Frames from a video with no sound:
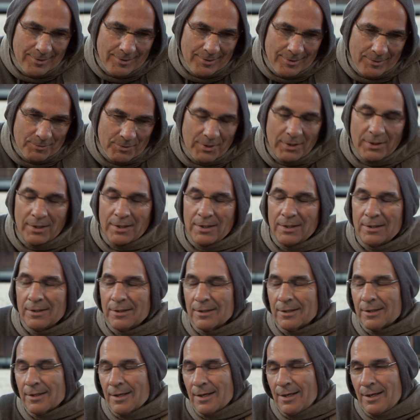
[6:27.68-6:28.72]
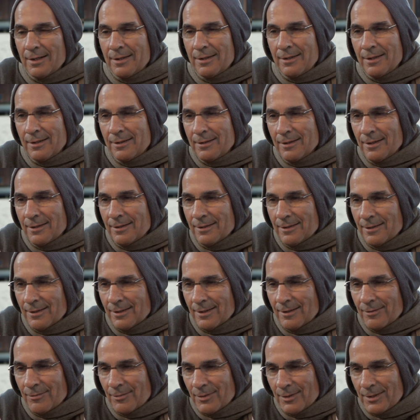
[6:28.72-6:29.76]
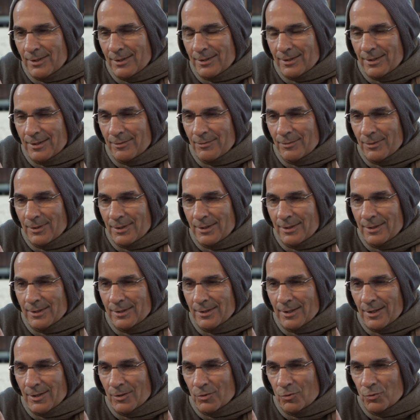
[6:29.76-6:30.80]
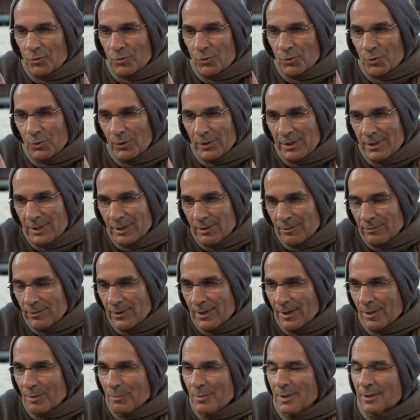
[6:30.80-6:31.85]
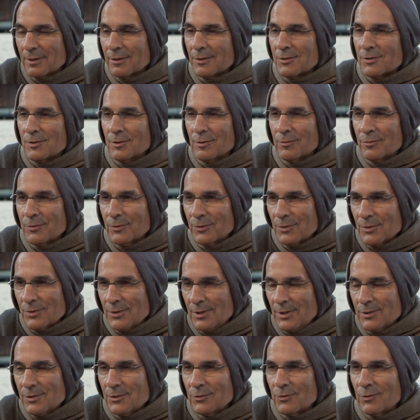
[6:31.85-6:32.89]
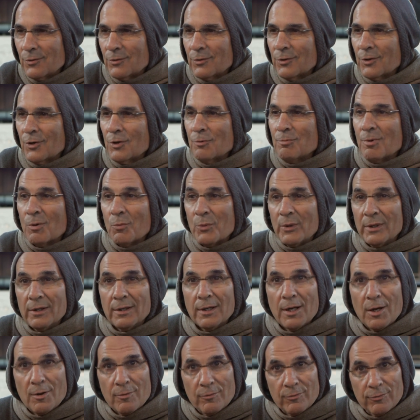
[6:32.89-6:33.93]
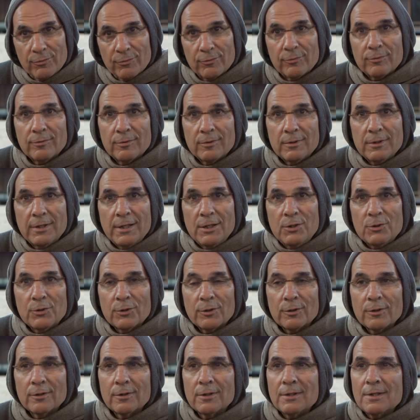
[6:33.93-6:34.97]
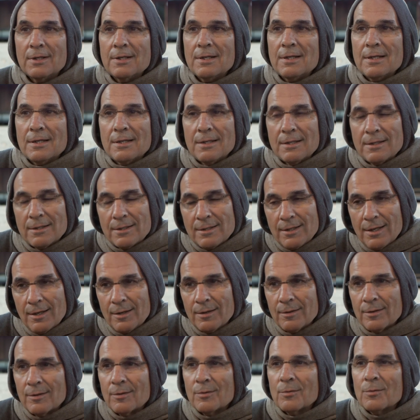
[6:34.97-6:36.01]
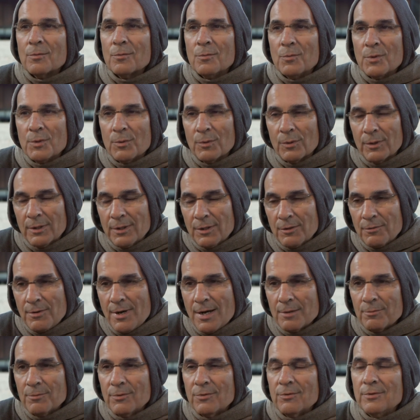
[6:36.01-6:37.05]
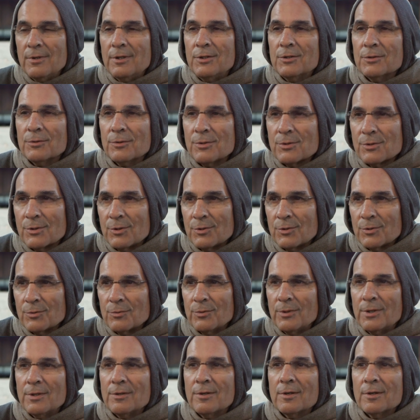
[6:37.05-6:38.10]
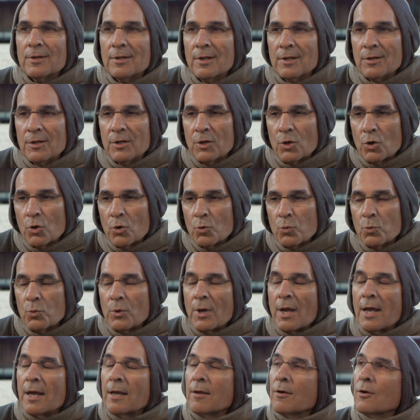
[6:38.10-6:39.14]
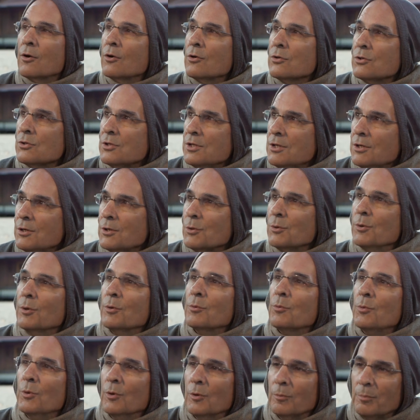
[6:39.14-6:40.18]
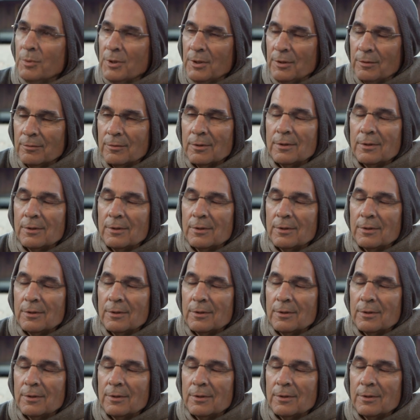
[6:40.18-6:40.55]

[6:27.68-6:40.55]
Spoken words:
really, I think that if we are truly an environmentalist in the full sense of the term, and we love nature, then we will interact with nature in such a way that her secret will be